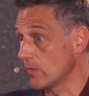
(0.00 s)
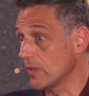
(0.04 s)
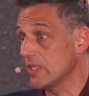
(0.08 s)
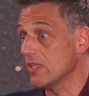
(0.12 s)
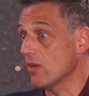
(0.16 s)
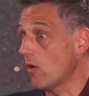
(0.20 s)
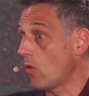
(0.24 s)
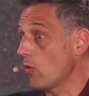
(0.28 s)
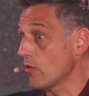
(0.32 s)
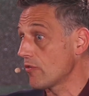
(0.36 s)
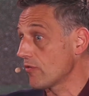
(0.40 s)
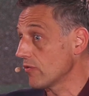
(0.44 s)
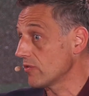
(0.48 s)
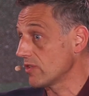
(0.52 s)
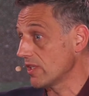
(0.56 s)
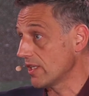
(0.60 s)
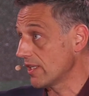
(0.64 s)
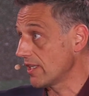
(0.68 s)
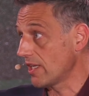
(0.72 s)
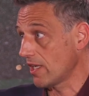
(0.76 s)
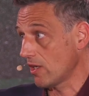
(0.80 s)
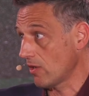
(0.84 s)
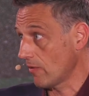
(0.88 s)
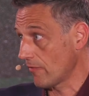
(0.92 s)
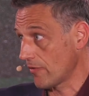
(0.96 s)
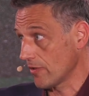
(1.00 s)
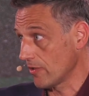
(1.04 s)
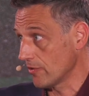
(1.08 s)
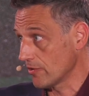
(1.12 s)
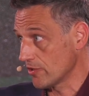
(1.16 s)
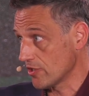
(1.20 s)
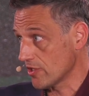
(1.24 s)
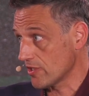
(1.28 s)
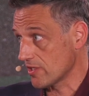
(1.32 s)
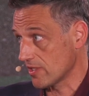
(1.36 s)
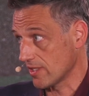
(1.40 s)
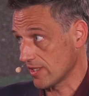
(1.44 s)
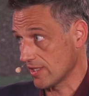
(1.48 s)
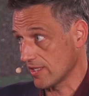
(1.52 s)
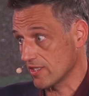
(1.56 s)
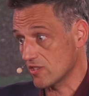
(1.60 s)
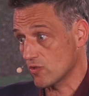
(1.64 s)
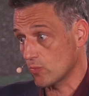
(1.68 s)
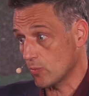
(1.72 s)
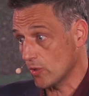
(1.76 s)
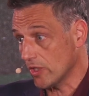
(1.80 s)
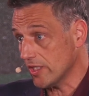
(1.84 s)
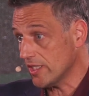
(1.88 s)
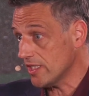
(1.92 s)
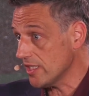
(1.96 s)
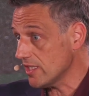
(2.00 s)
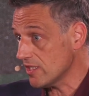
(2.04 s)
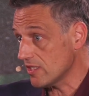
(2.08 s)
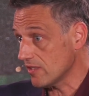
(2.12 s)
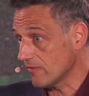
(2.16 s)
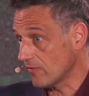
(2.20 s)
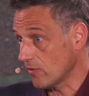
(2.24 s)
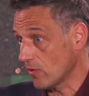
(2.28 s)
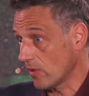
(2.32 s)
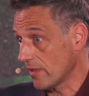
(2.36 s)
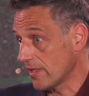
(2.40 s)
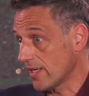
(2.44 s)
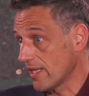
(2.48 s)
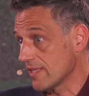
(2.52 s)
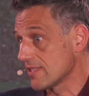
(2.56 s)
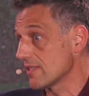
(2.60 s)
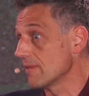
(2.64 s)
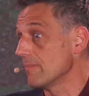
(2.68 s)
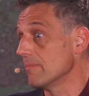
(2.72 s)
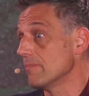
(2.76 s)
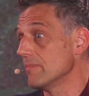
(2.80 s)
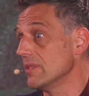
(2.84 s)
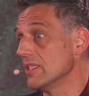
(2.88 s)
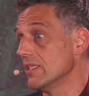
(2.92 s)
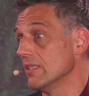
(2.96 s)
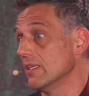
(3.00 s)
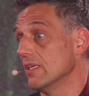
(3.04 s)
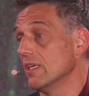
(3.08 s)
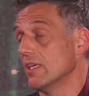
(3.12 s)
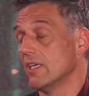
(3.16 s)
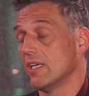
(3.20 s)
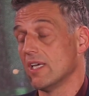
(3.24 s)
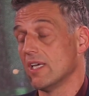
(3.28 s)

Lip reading: We also take care of the logistics. It's pretty easy for an SME